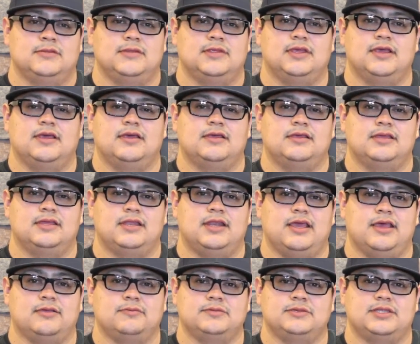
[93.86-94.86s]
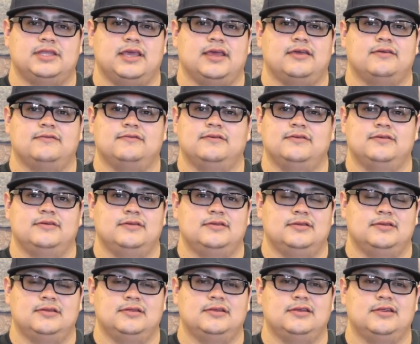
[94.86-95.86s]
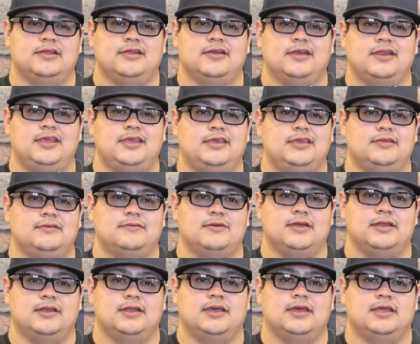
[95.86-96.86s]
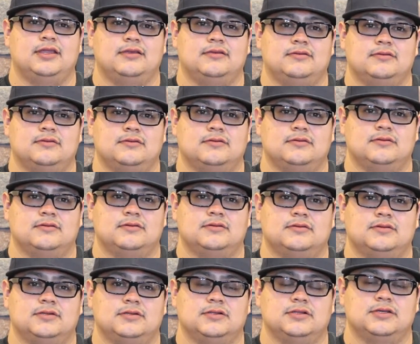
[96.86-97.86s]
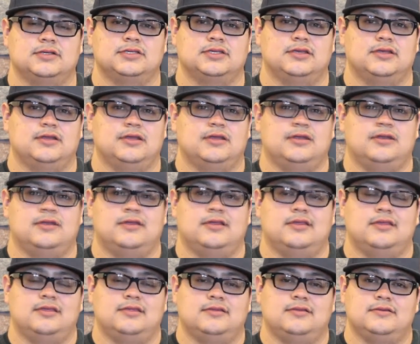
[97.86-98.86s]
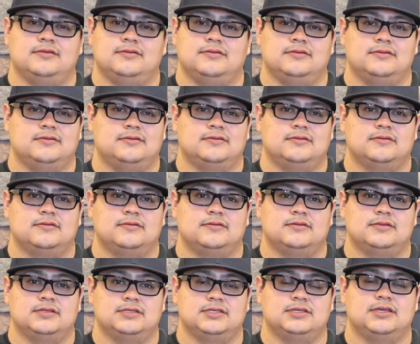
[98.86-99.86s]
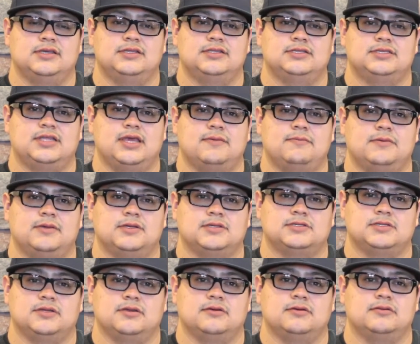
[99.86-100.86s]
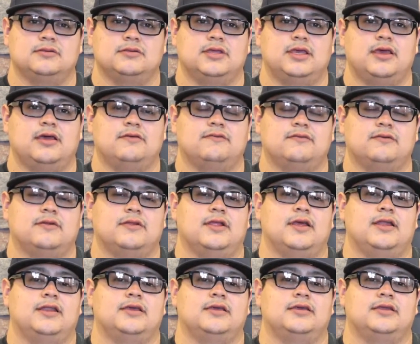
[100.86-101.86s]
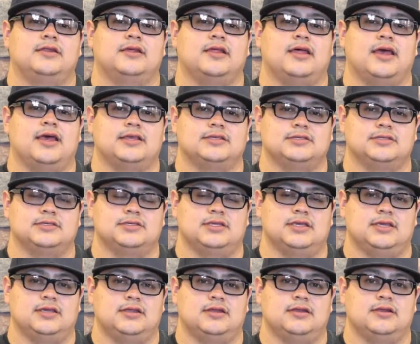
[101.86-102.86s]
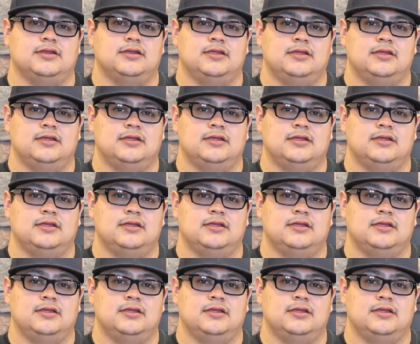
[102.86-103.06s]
It helps to have a degree and whatnot. Looks good on your resume. It's a good stepping stone. They offer a lot of good classes here.